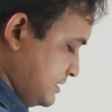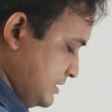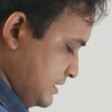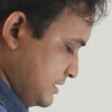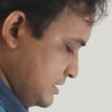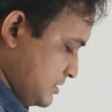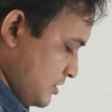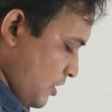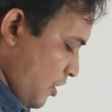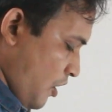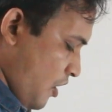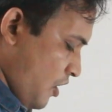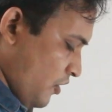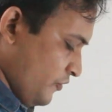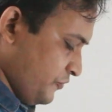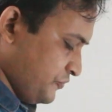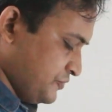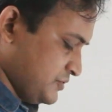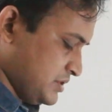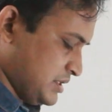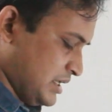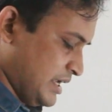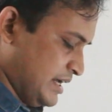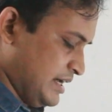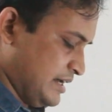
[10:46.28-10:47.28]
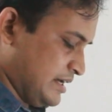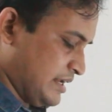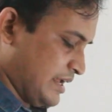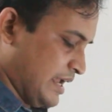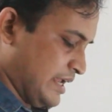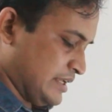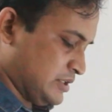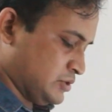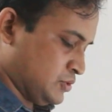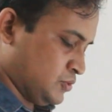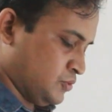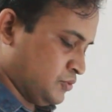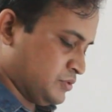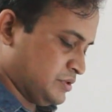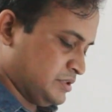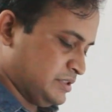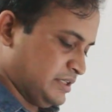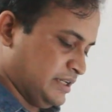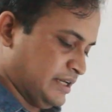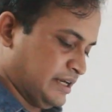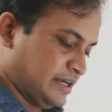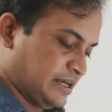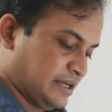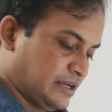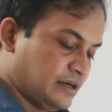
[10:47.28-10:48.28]
is off-site
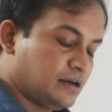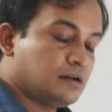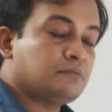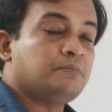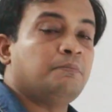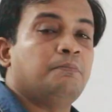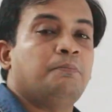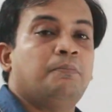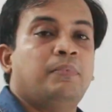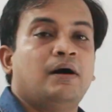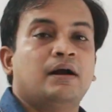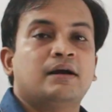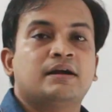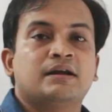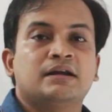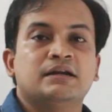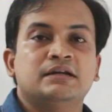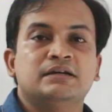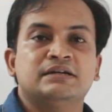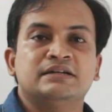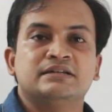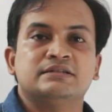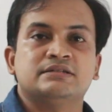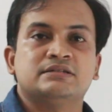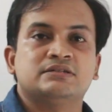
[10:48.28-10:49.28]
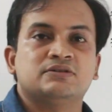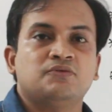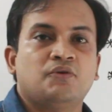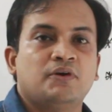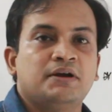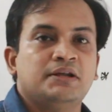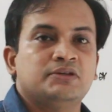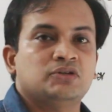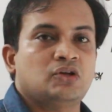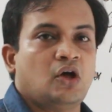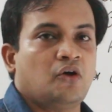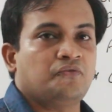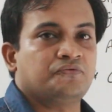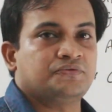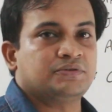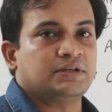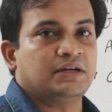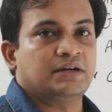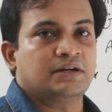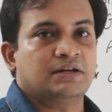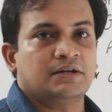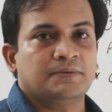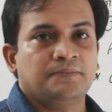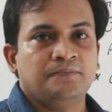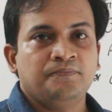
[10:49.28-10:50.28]
associated partners. What is
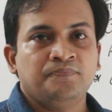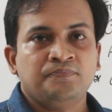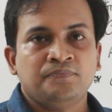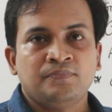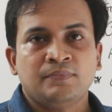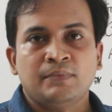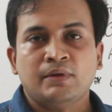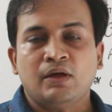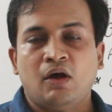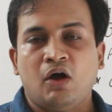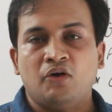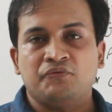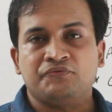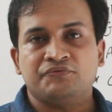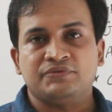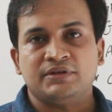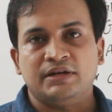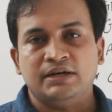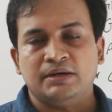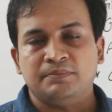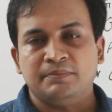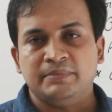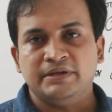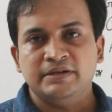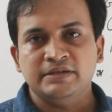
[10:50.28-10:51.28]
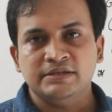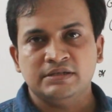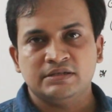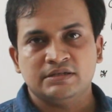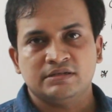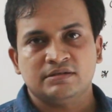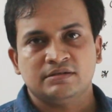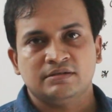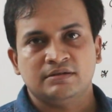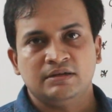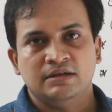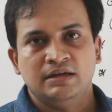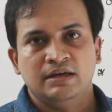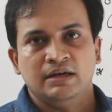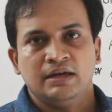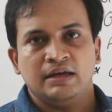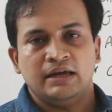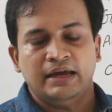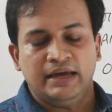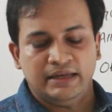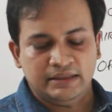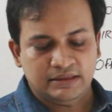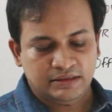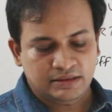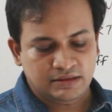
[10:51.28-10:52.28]
off-site? Off-site means
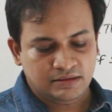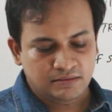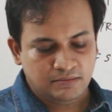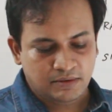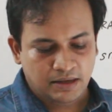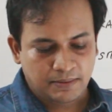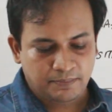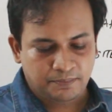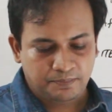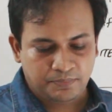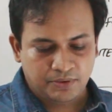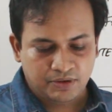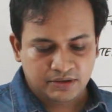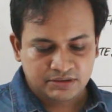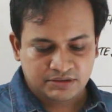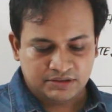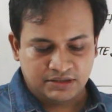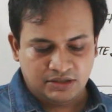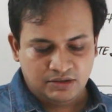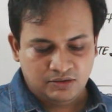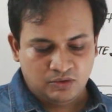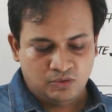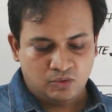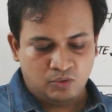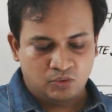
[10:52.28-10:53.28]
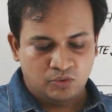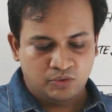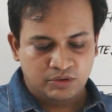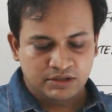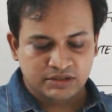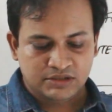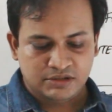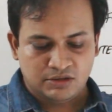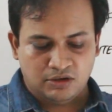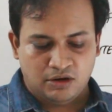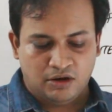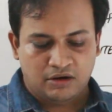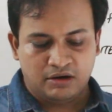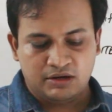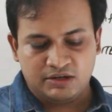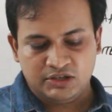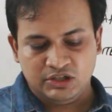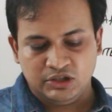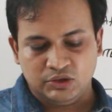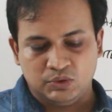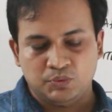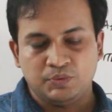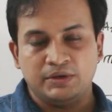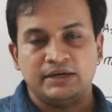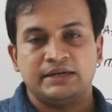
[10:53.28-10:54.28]
a person who is not
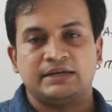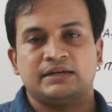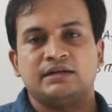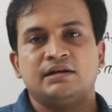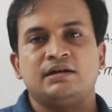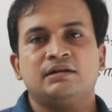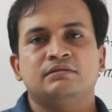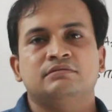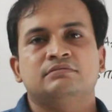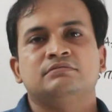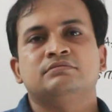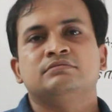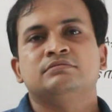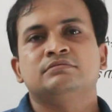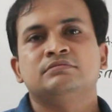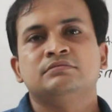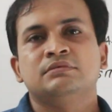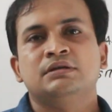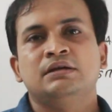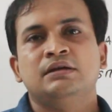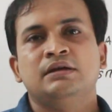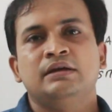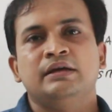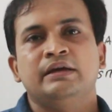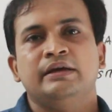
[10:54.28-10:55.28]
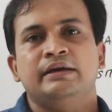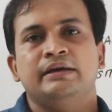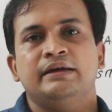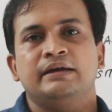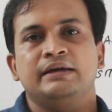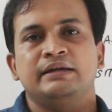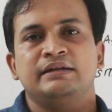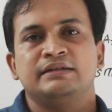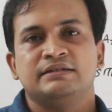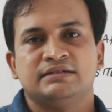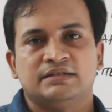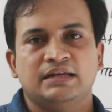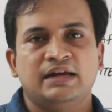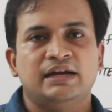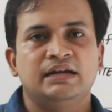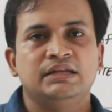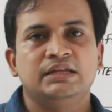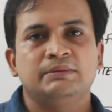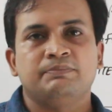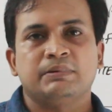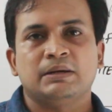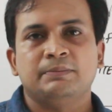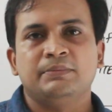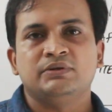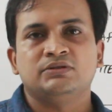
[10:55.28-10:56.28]
situated inside
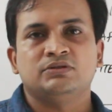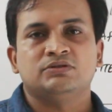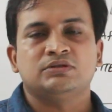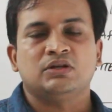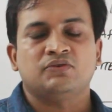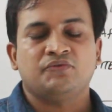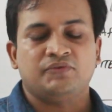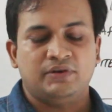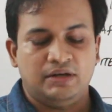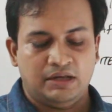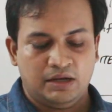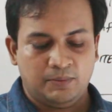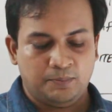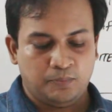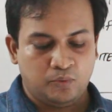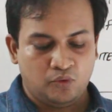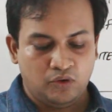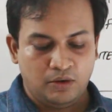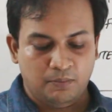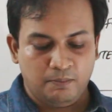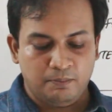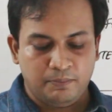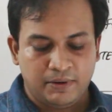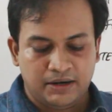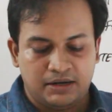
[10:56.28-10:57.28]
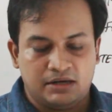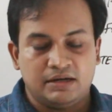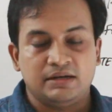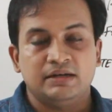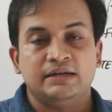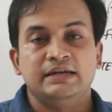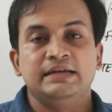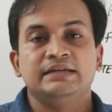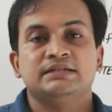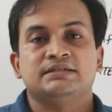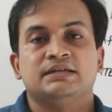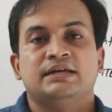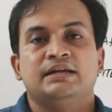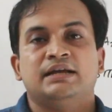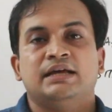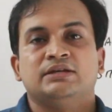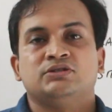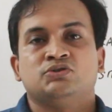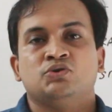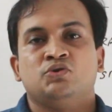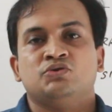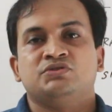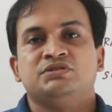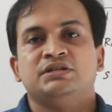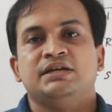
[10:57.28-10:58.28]
the premises of an airport but is an
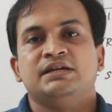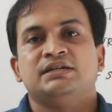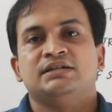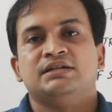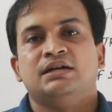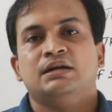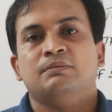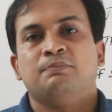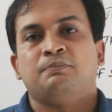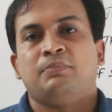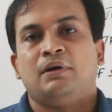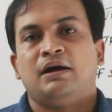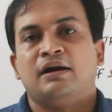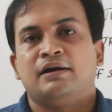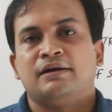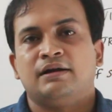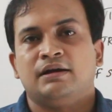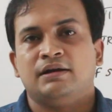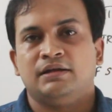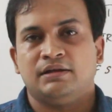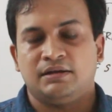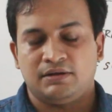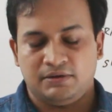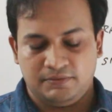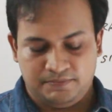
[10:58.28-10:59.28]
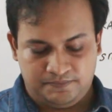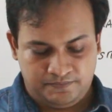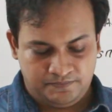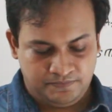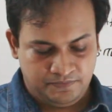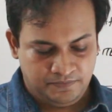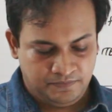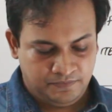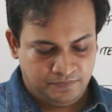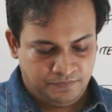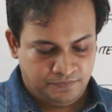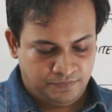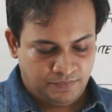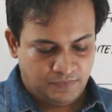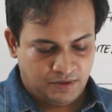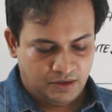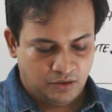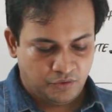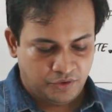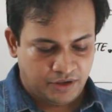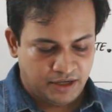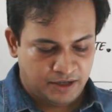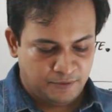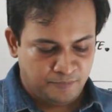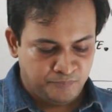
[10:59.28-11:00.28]
associated partner.
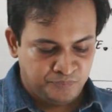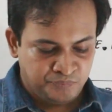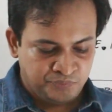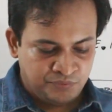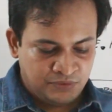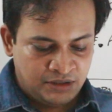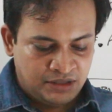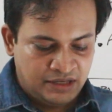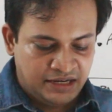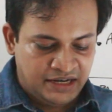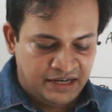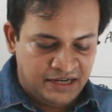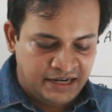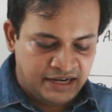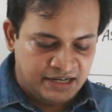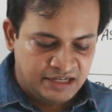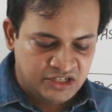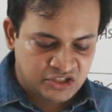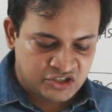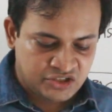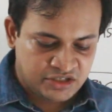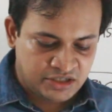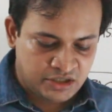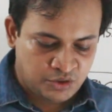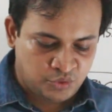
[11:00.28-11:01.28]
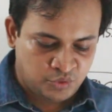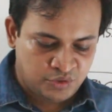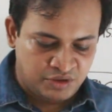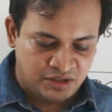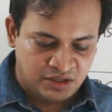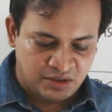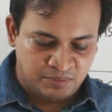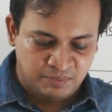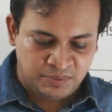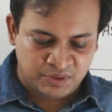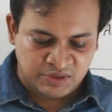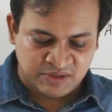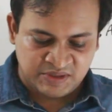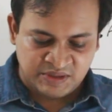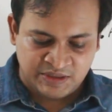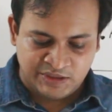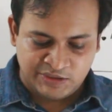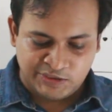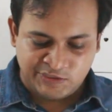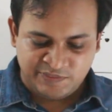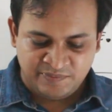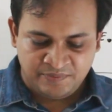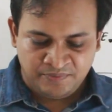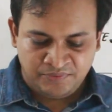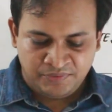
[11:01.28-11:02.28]
Okay, in addition to their
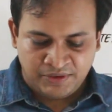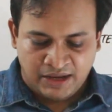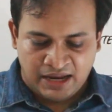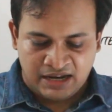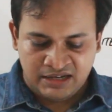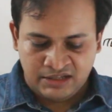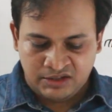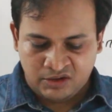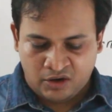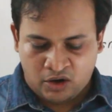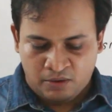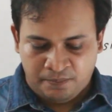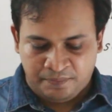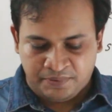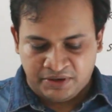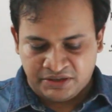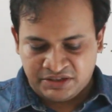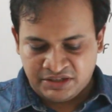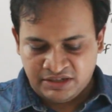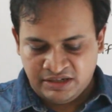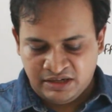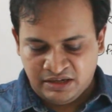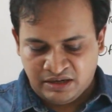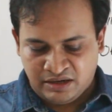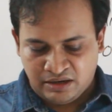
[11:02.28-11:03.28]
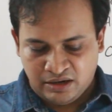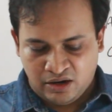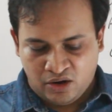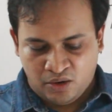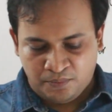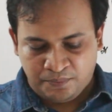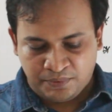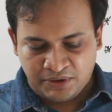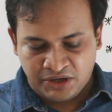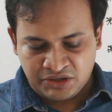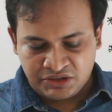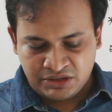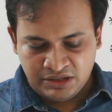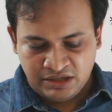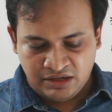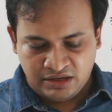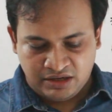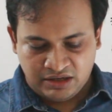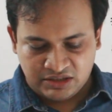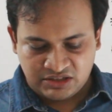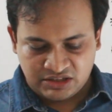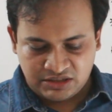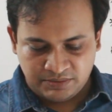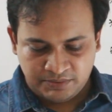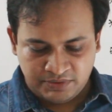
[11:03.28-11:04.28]
business and the operational
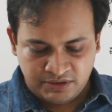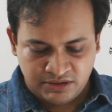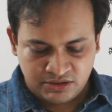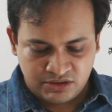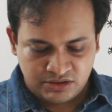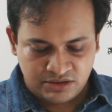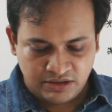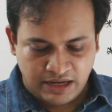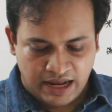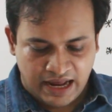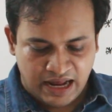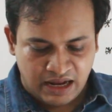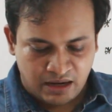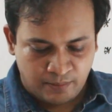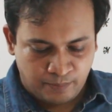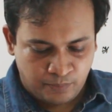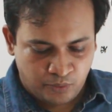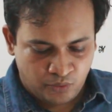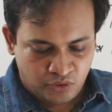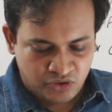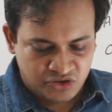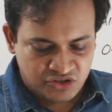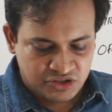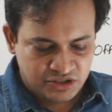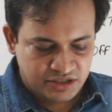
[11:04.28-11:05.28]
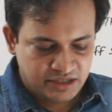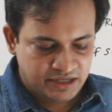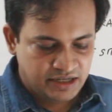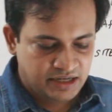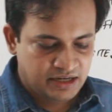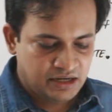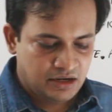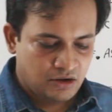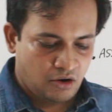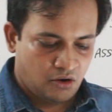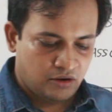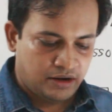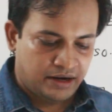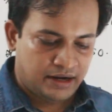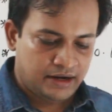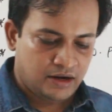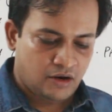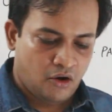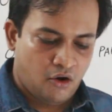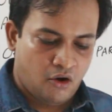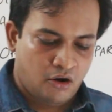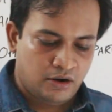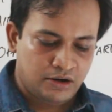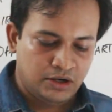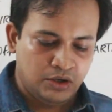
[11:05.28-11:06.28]
customers, airports deal on an
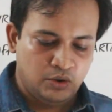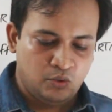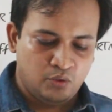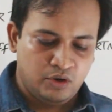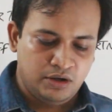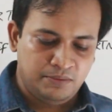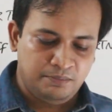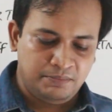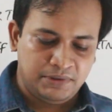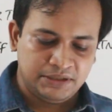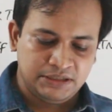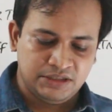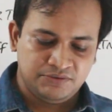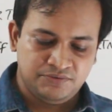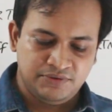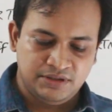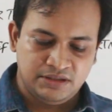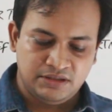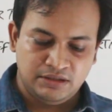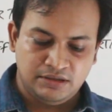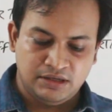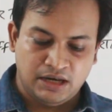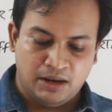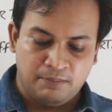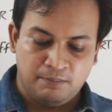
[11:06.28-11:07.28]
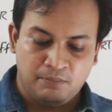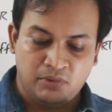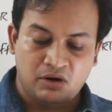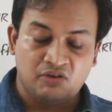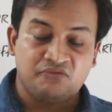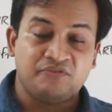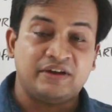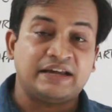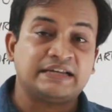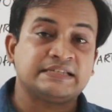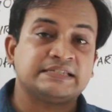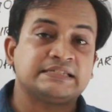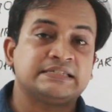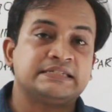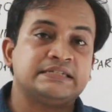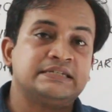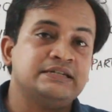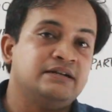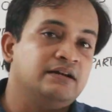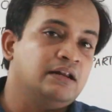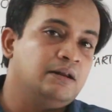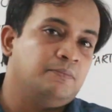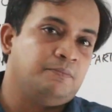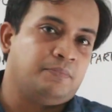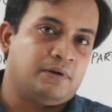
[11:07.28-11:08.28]
ongoing basis with number of
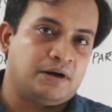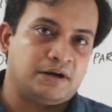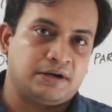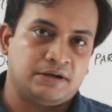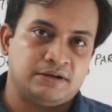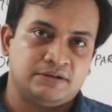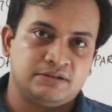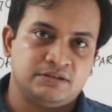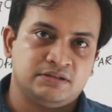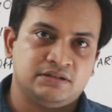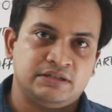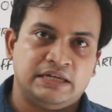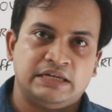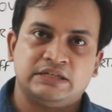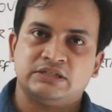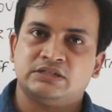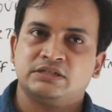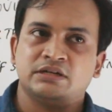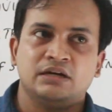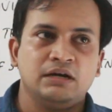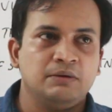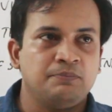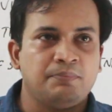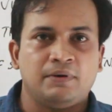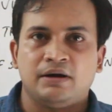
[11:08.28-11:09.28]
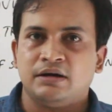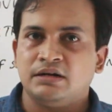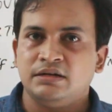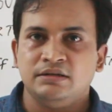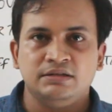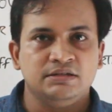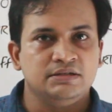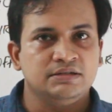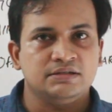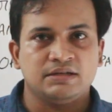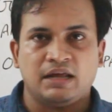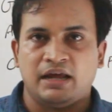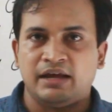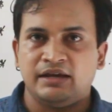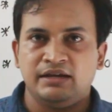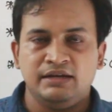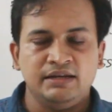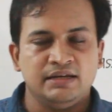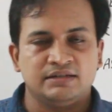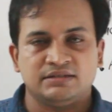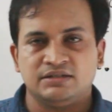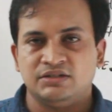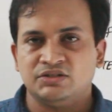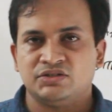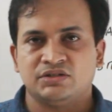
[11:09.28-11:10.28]
external partners. External partner is highly
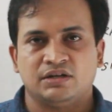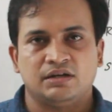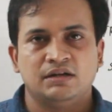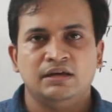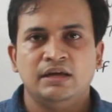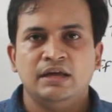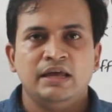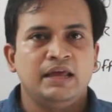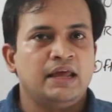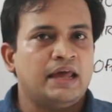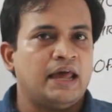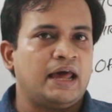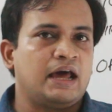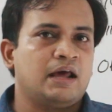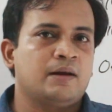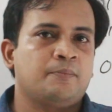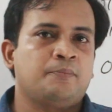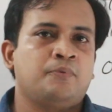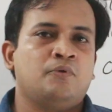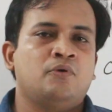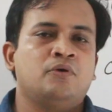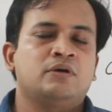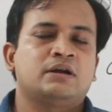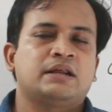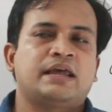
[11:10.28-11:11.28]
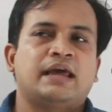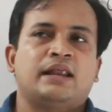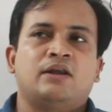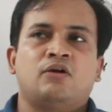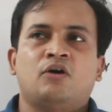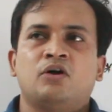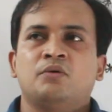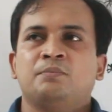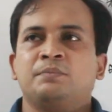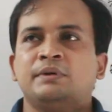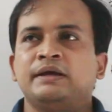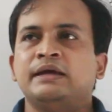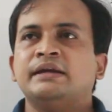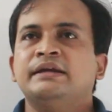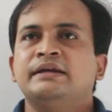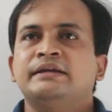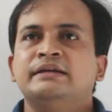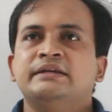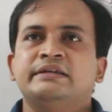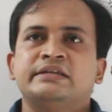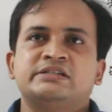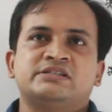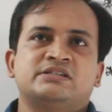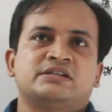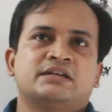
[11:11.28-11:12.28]
essential. Airport cannot be an
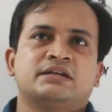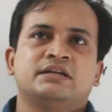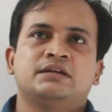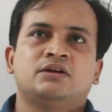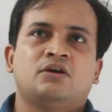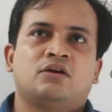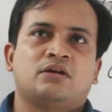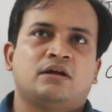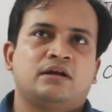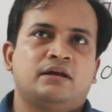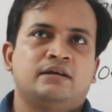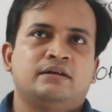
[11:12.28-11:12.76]
industry or